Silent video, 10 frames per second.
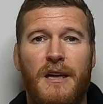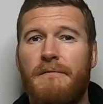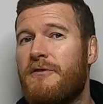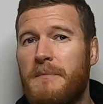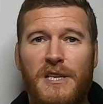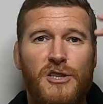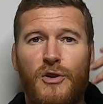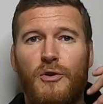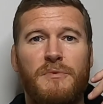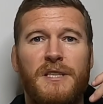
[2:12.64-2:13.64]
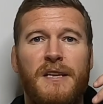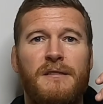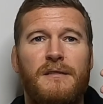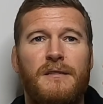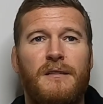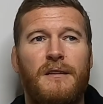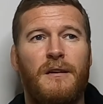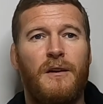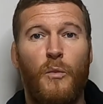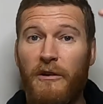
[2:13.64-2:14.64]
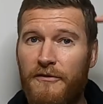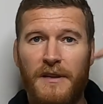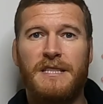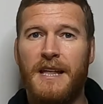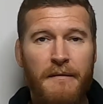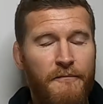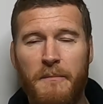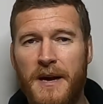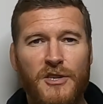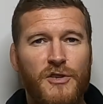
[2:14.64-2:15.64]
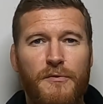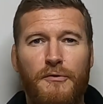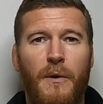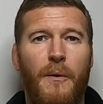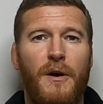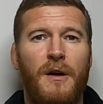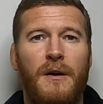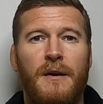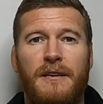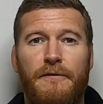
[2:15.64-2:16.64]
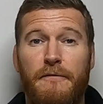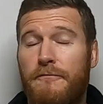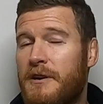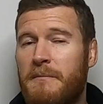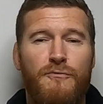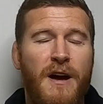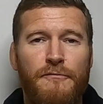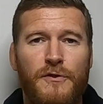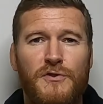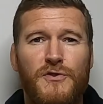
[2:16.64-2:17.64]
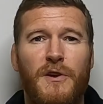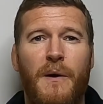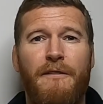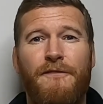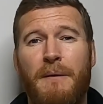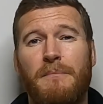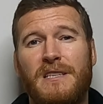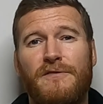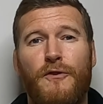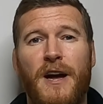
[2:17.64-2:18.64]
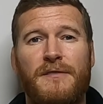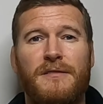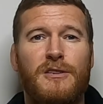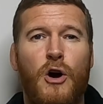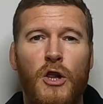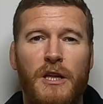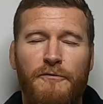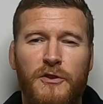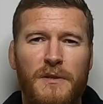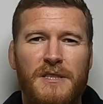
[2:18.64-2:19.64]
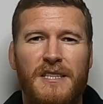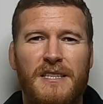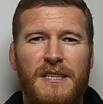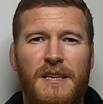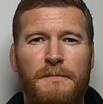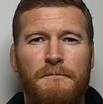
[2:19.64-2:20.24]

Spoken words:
Information comes in, we filter that information through our different frame of reference, through our families, friends, all the influences